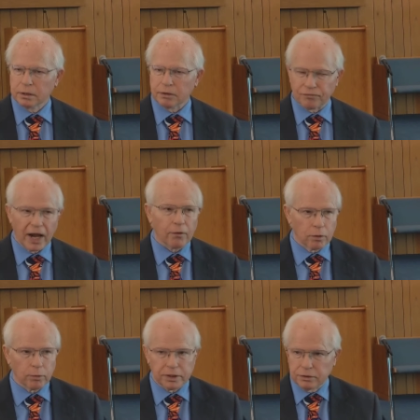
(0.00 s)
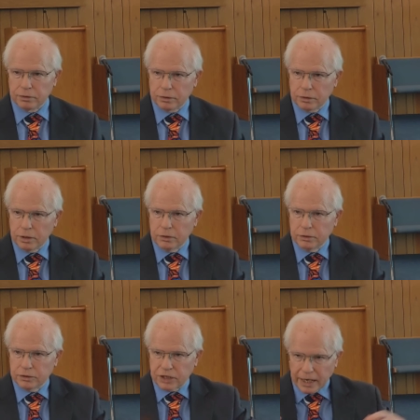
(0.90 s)
The flour would
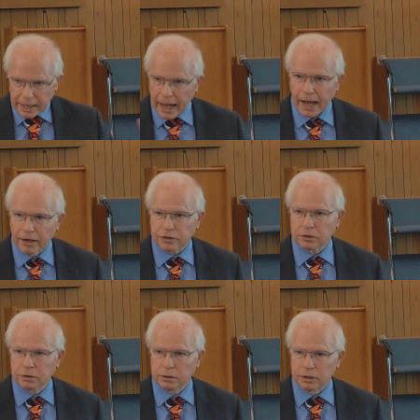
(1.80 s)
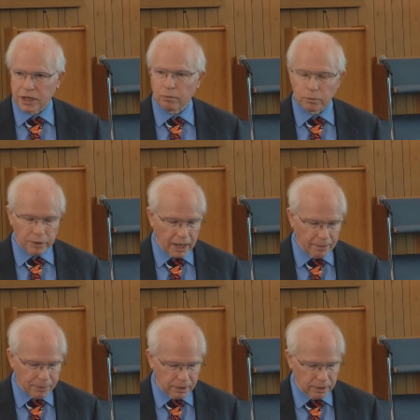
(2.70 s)
take it out. Is that what would
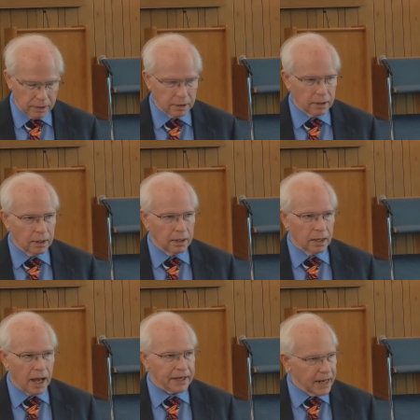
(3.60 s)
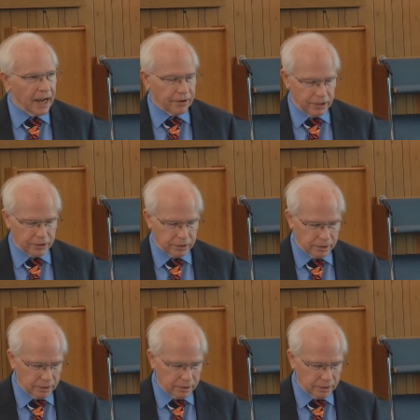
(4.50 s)
happen? I doubt it.